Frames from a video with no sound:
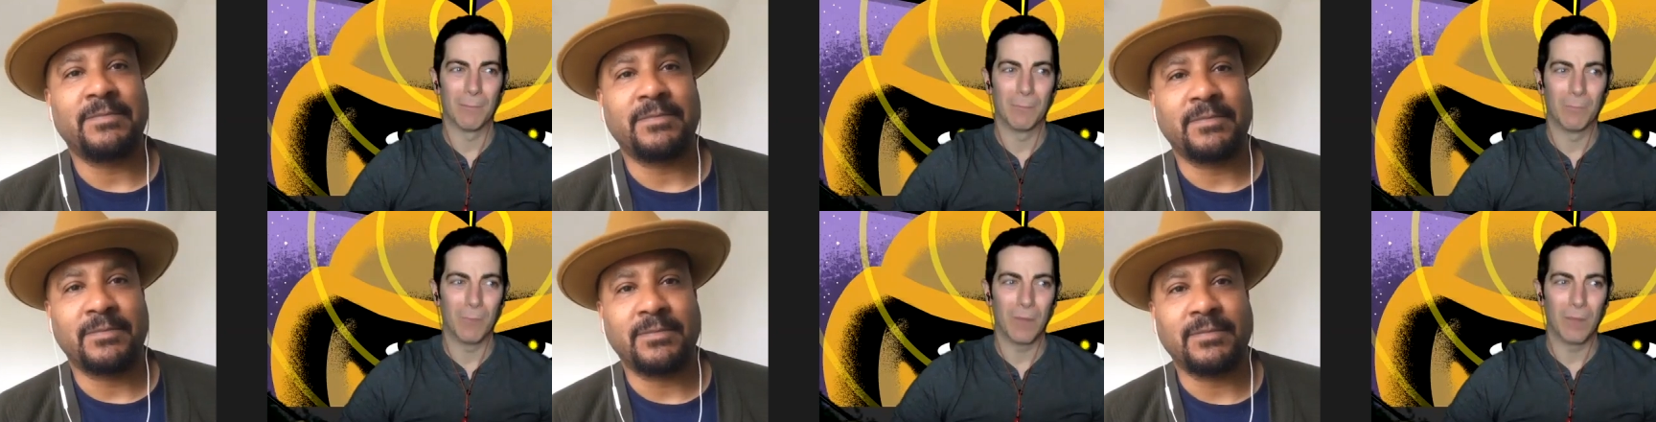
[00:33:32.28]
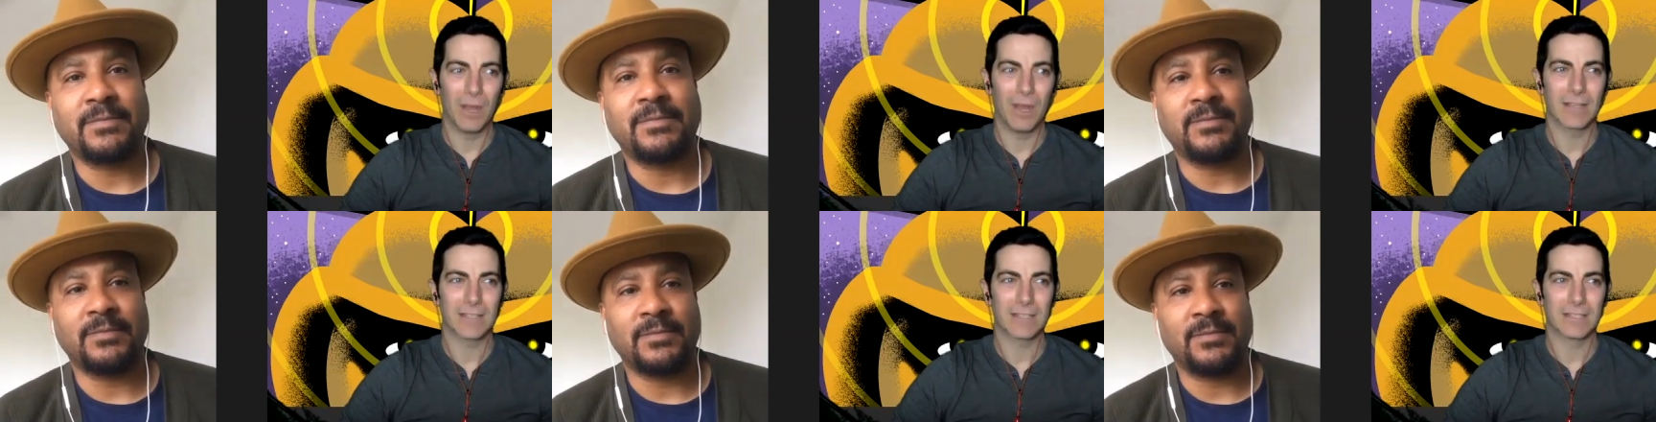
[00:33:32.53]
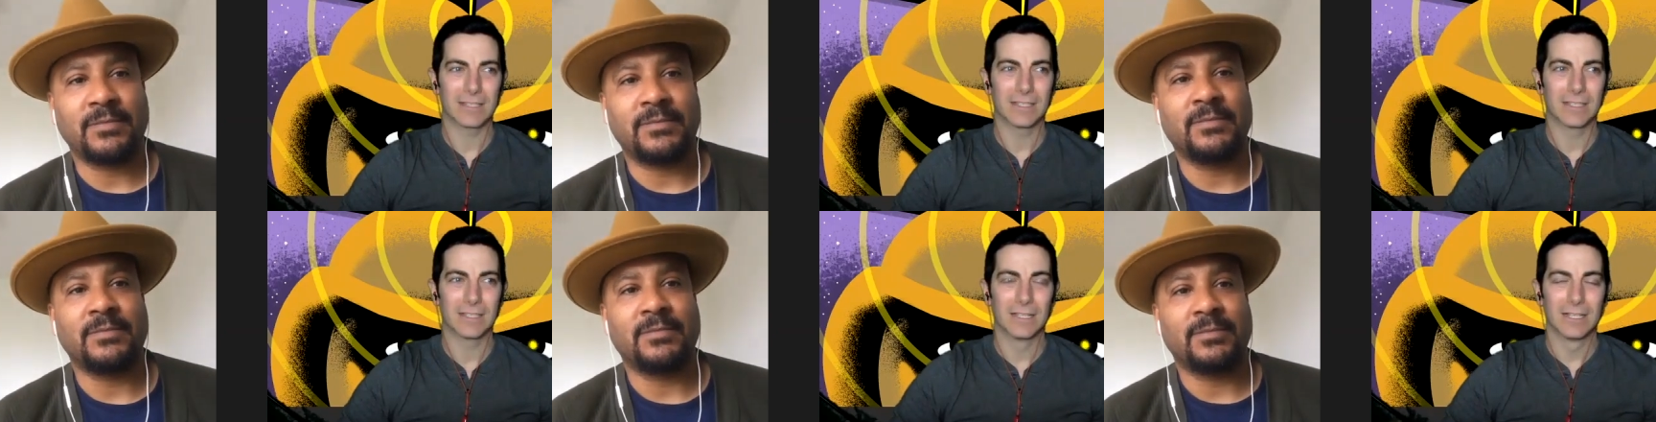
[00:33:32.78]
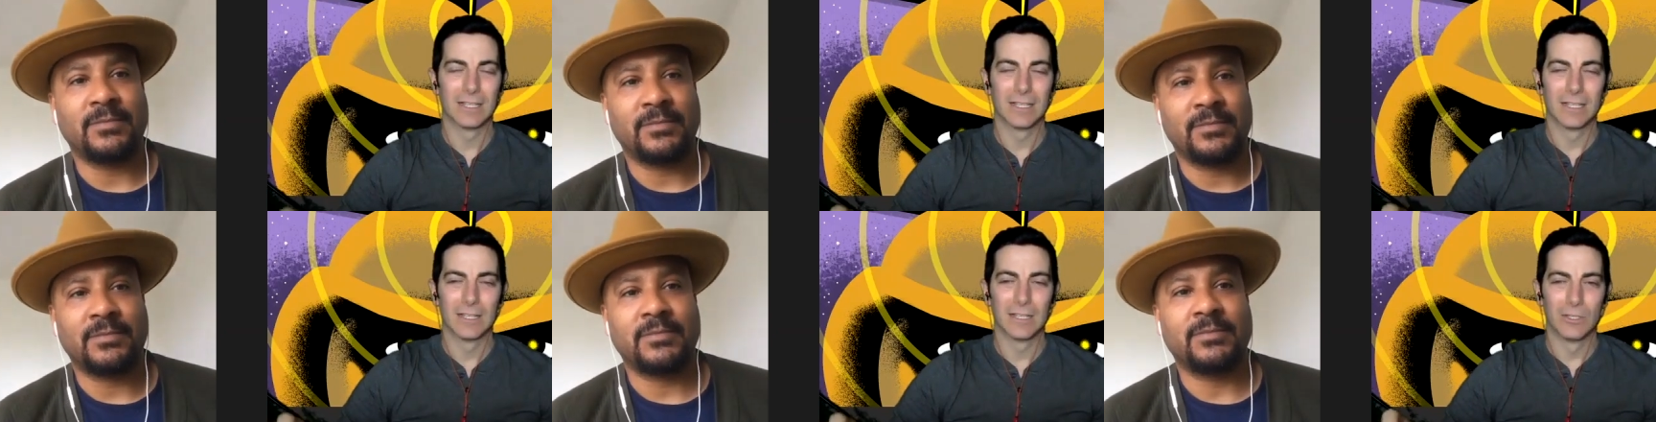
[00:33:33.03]
Speaker 1: but sure
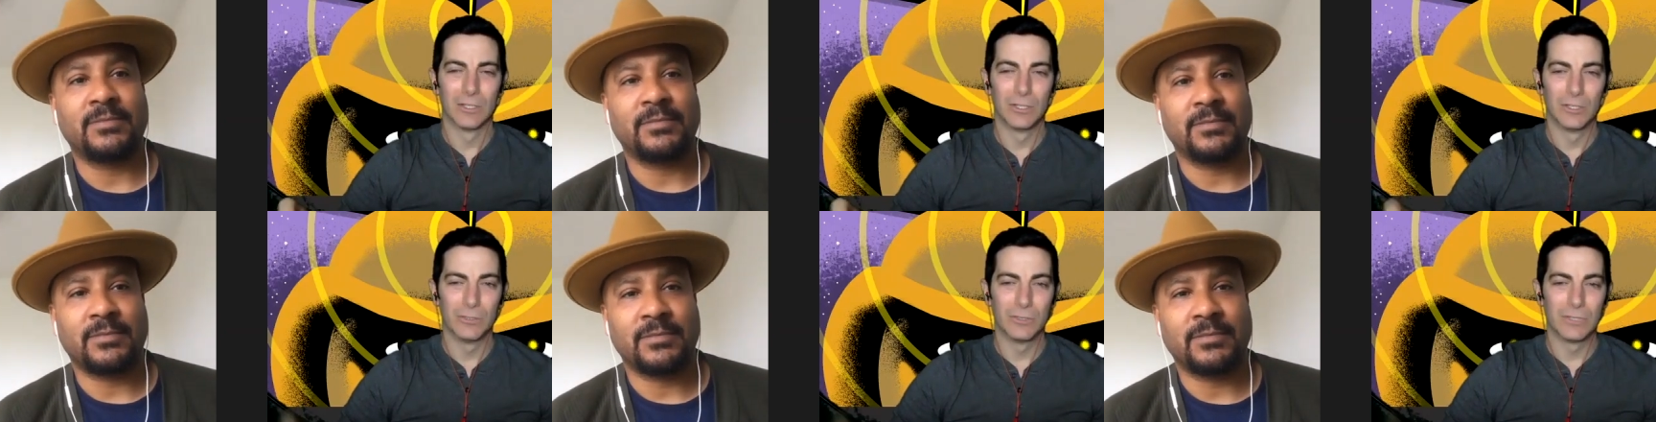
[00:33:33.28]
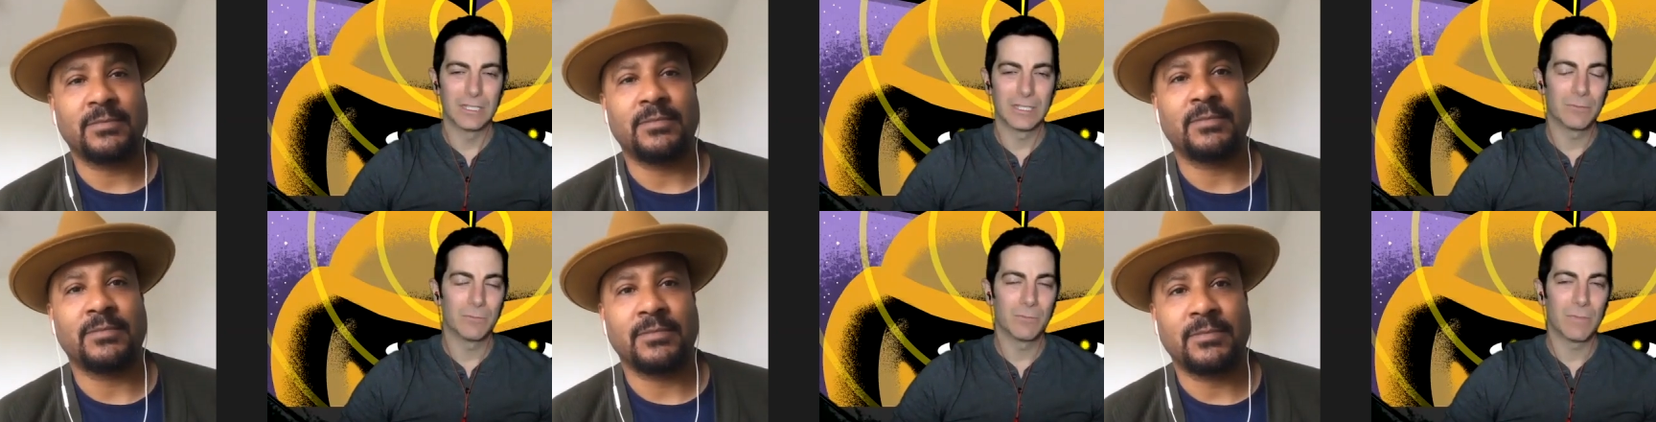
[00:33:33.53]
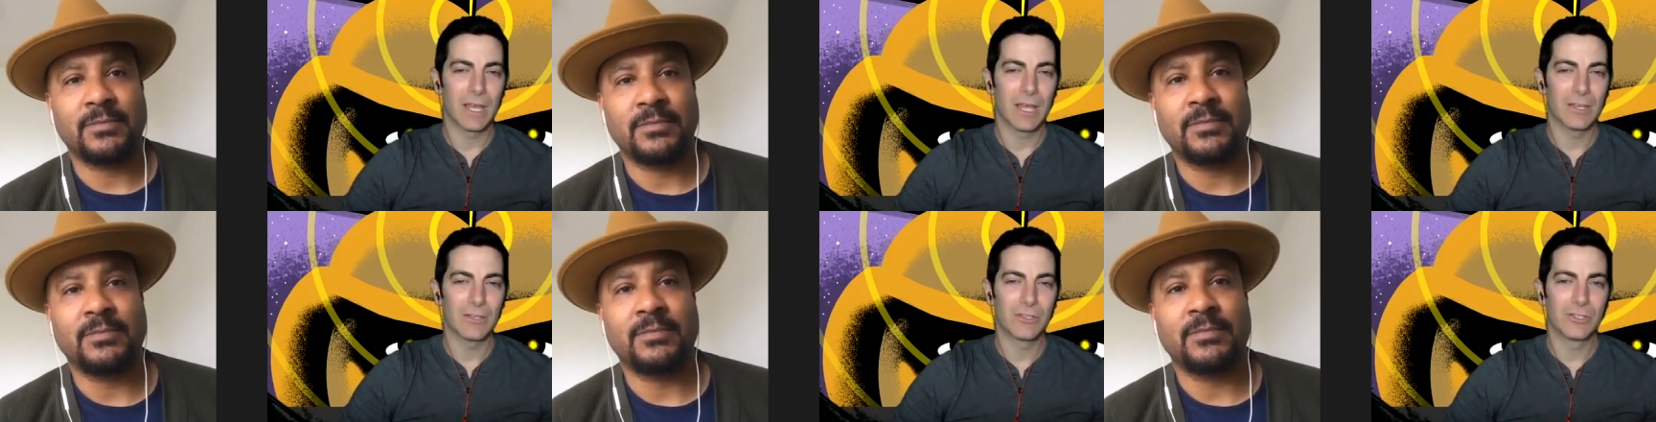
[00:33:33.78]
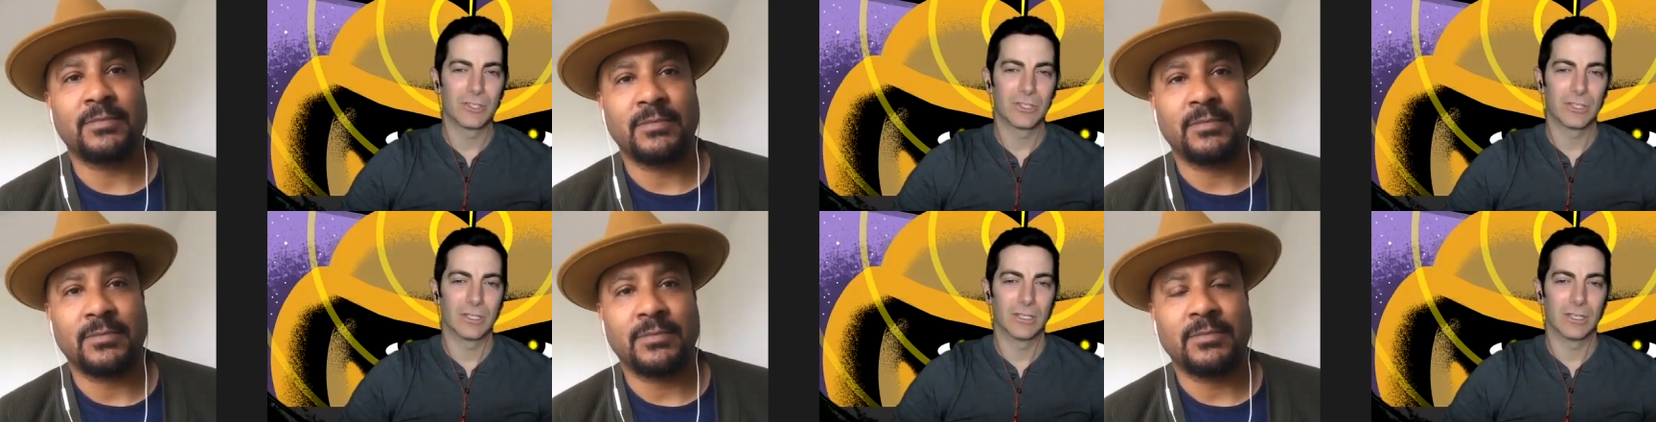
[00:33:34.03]
you did
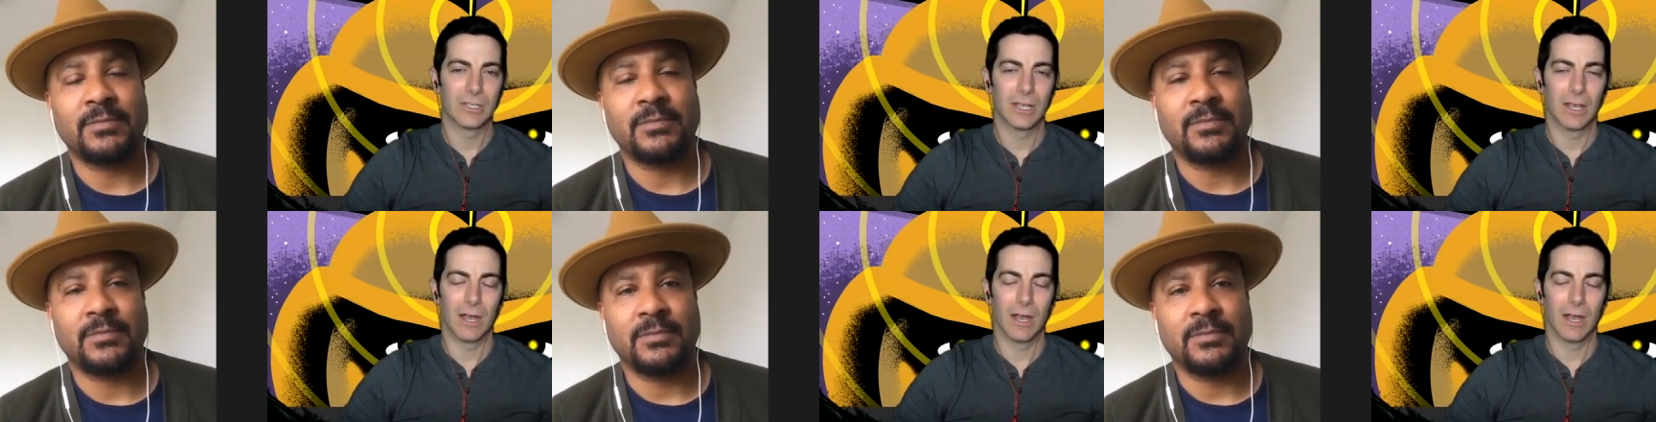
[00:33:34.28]
mention